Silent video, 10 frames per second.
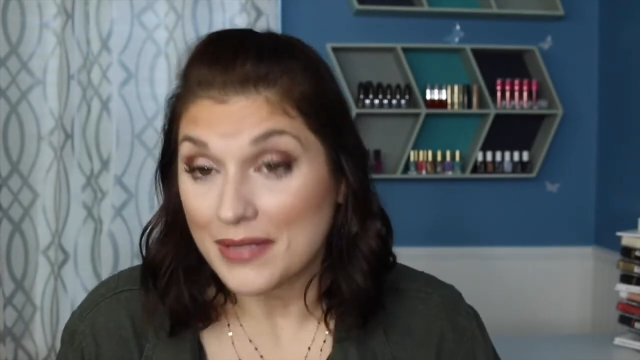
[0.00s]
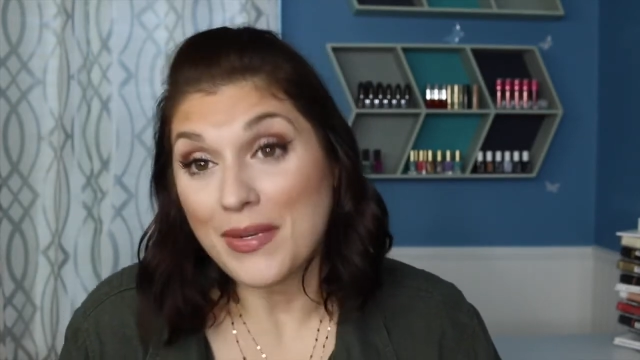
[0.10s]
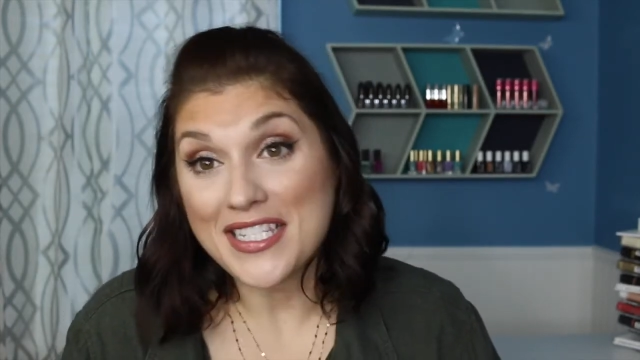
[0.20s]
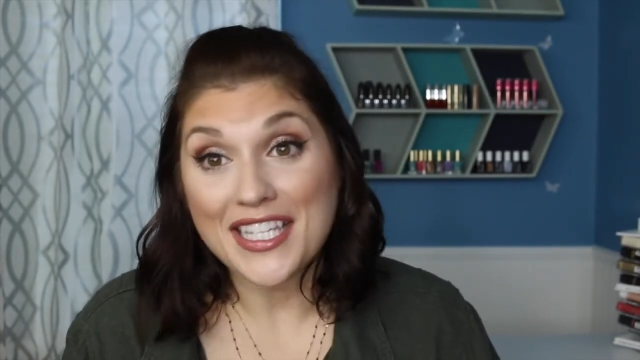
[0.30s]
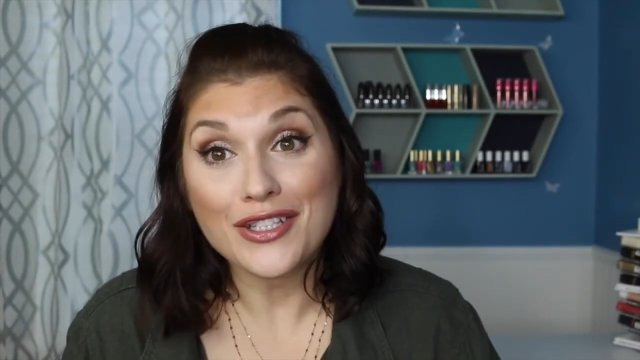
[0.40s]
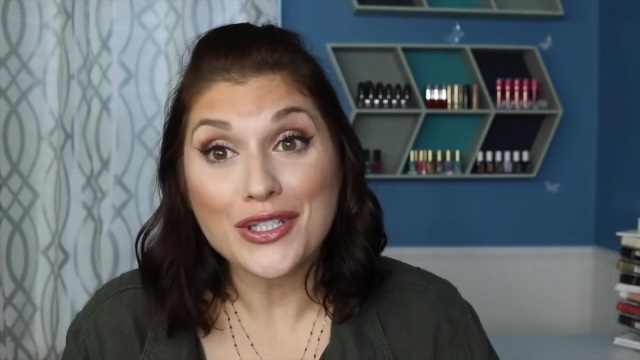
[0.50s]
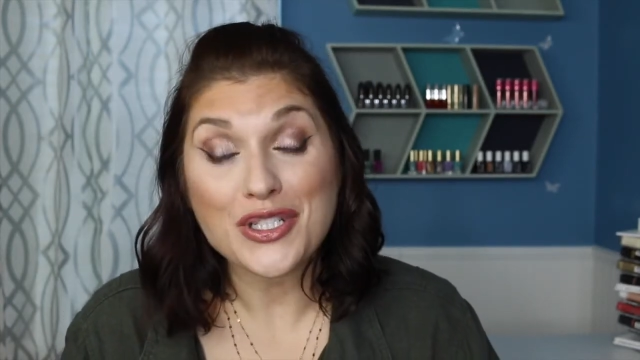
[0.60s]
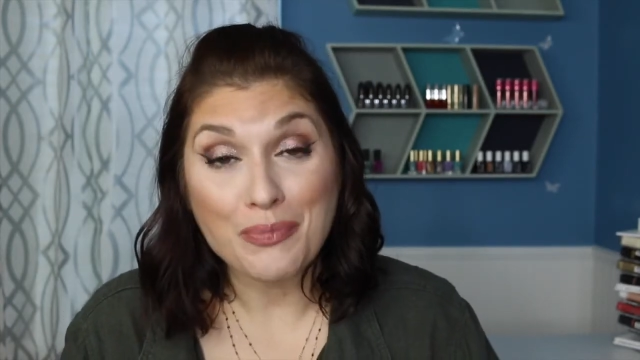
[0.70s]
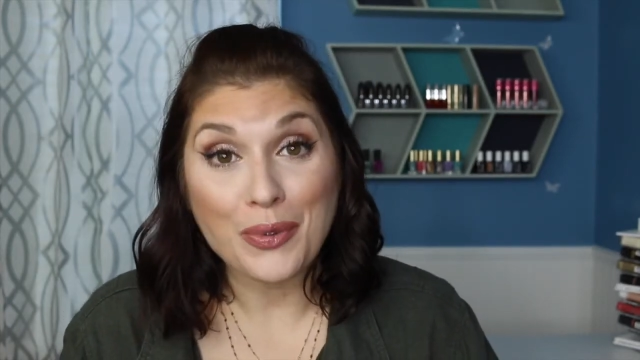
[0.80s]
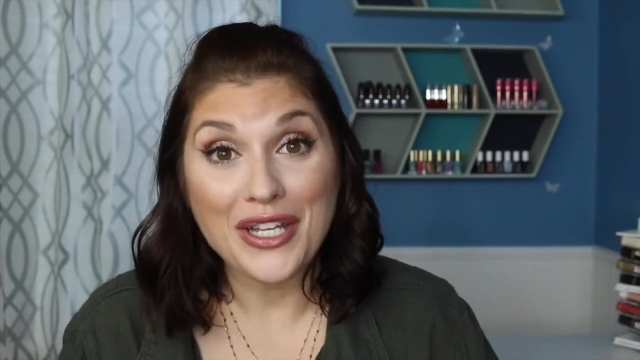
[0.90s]
my skin
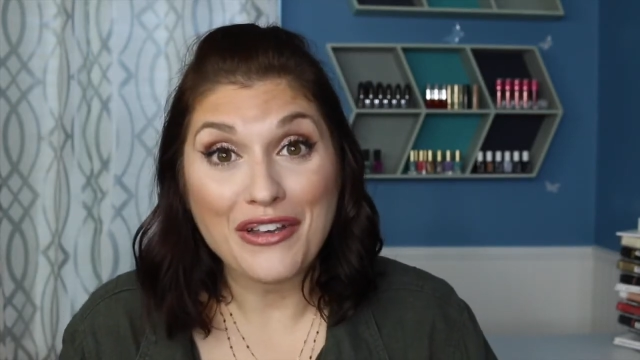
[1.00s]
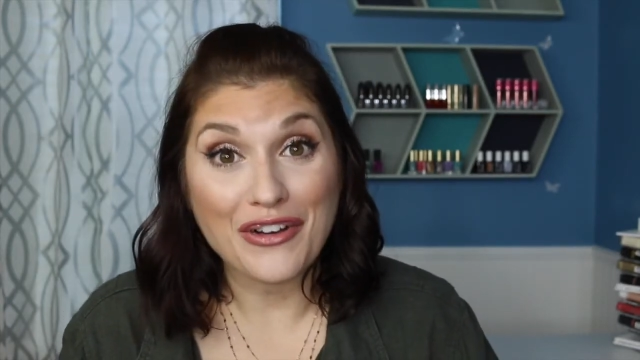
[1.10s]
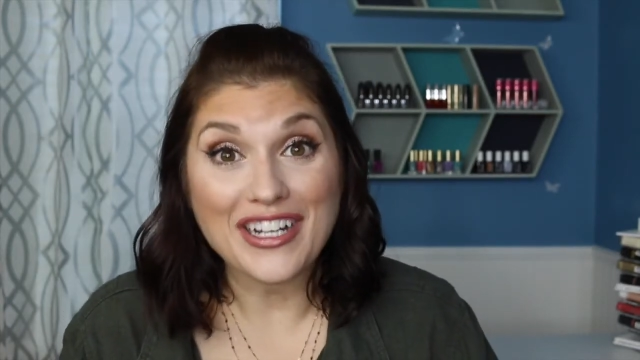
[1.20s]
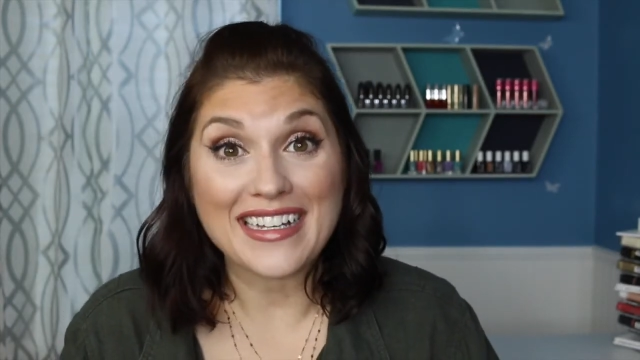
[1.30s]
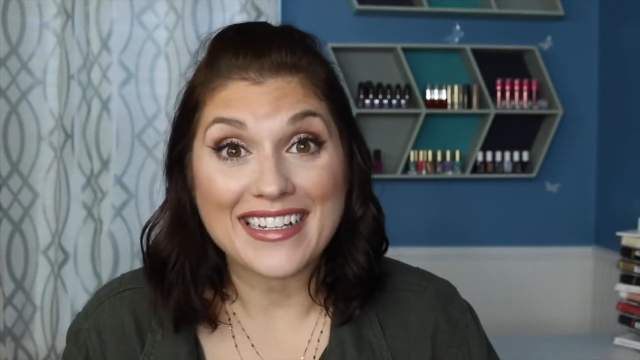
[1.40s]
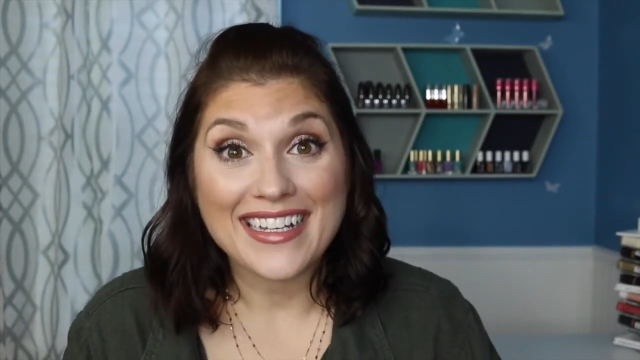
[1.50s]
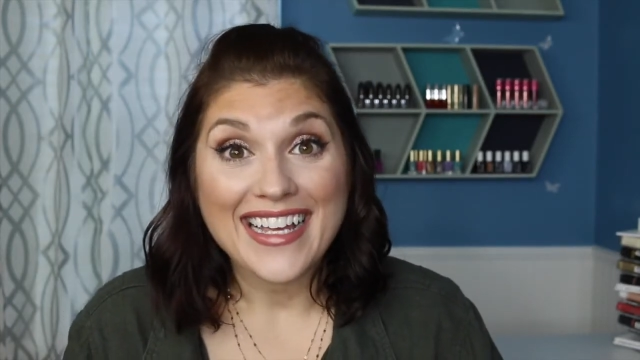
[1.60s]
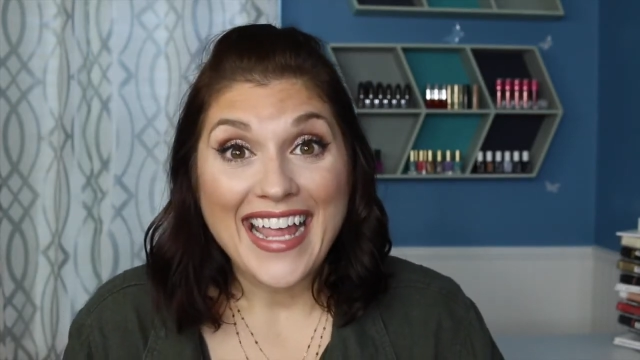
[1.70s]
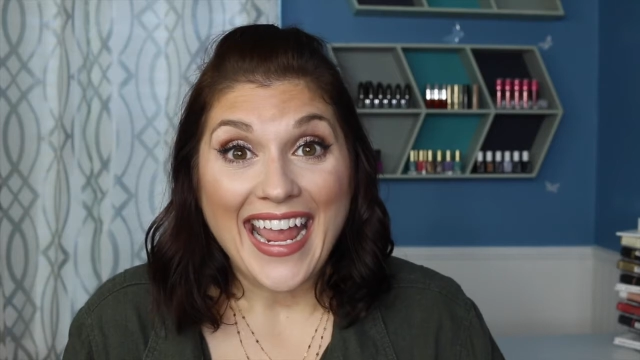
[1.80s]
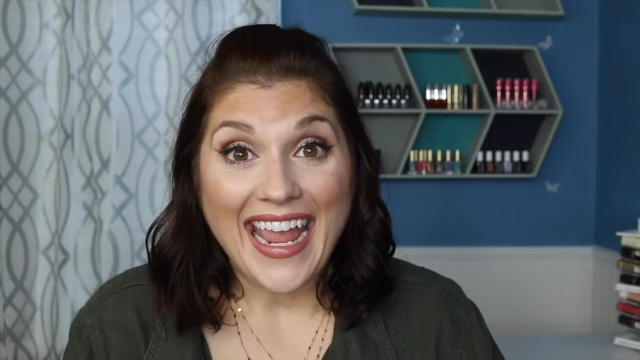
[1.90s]
looks pretty good.
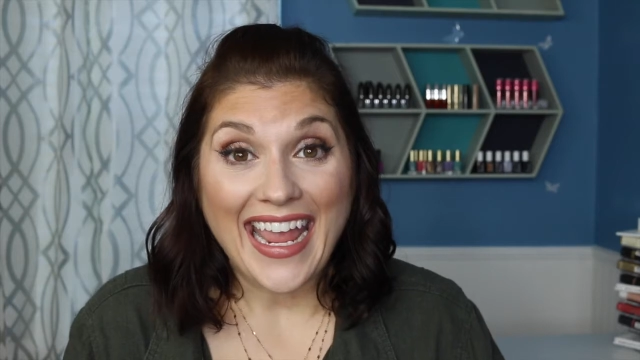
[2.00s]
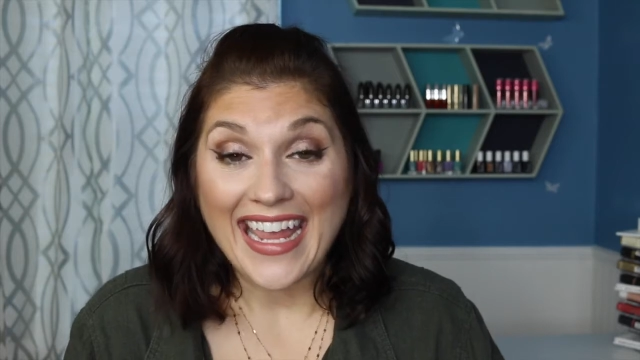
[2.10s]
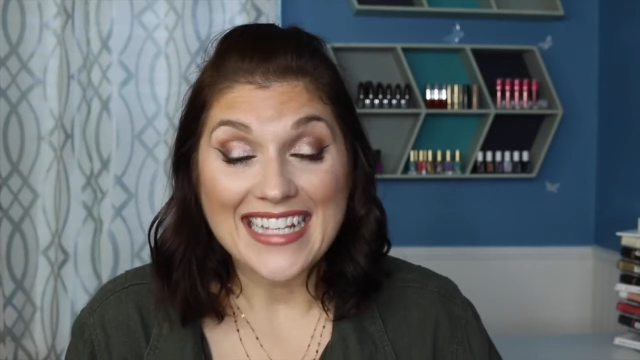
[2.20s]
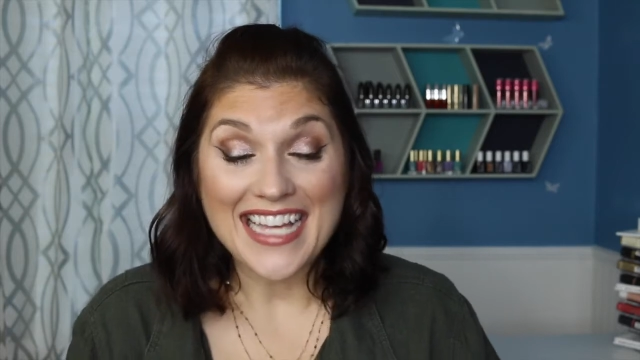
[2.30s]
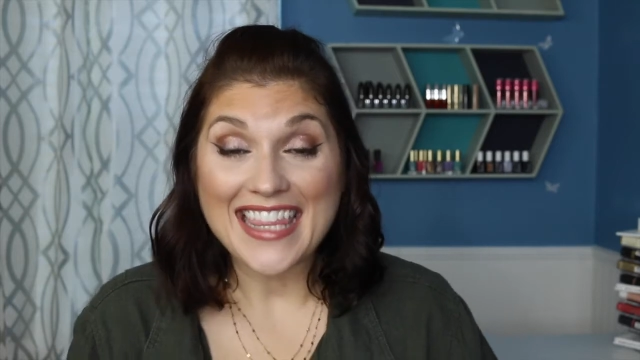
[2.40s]
And